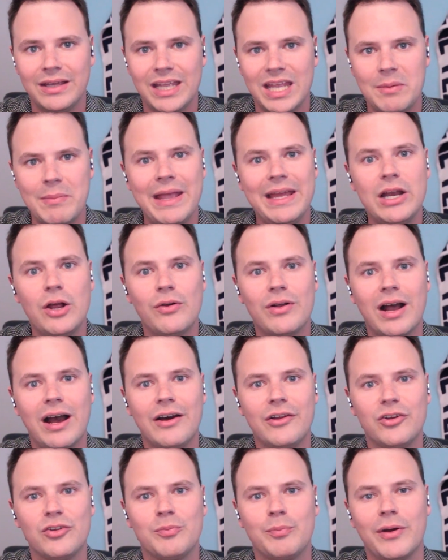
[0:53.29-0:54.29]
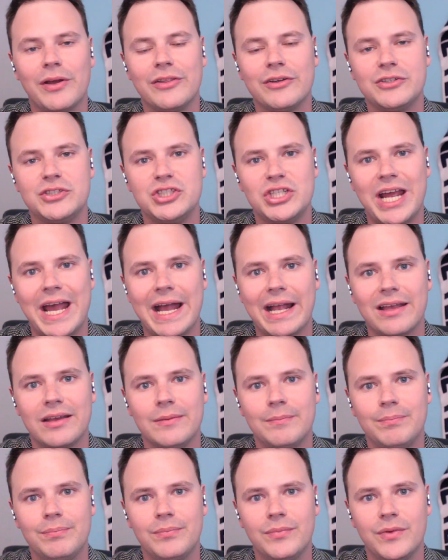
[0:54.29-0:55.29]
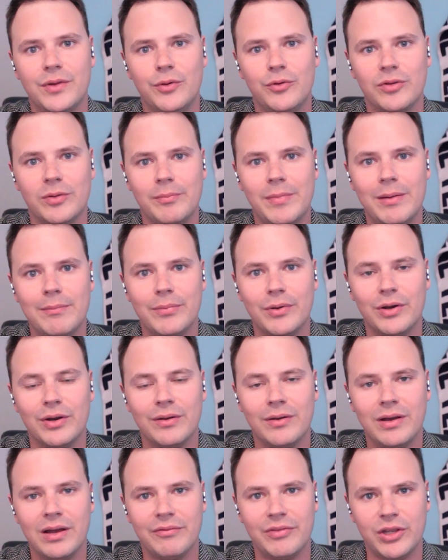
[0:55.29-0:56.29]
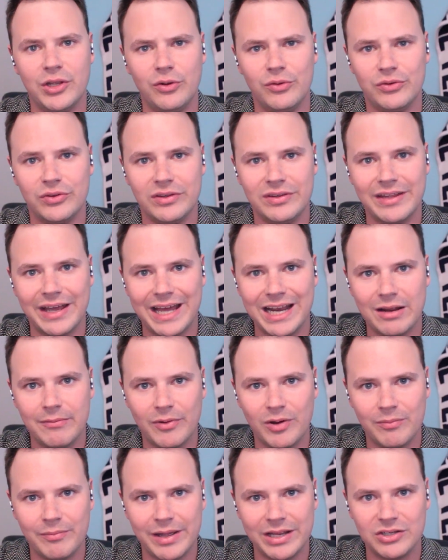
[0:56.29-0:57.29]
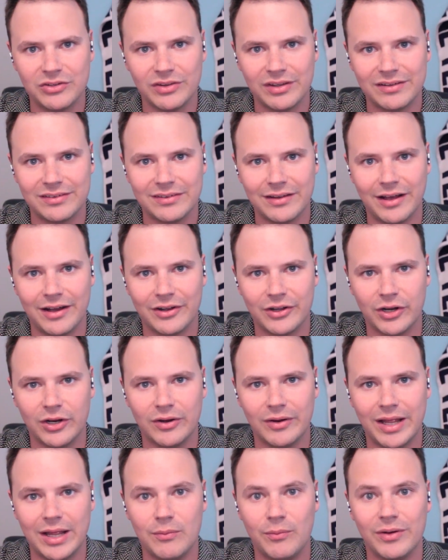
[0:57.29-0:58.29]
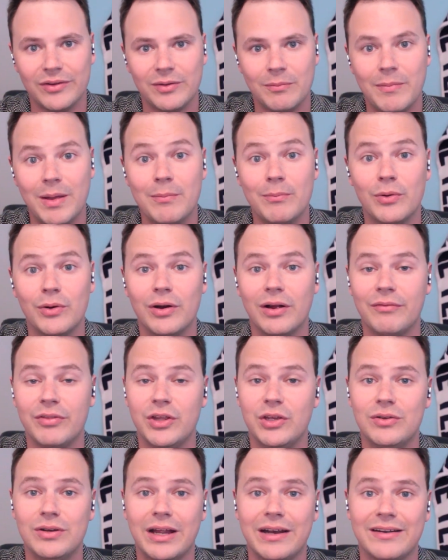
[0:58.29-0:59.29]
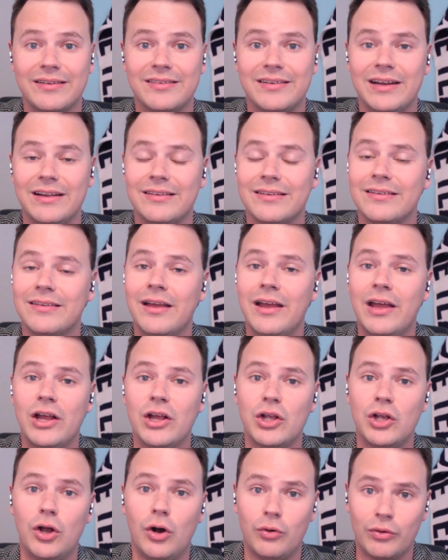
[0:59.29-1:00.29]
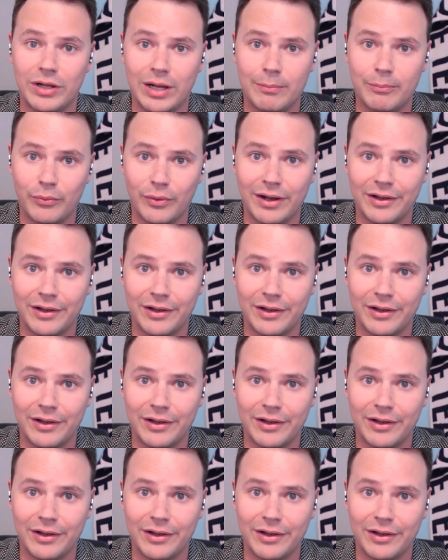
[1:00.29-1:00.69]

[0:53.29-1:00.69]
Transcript: You may know Conor's brother Jack, who is a member of the Houston Dynamo of Major League Soccer and was a member of the United States Gold Cup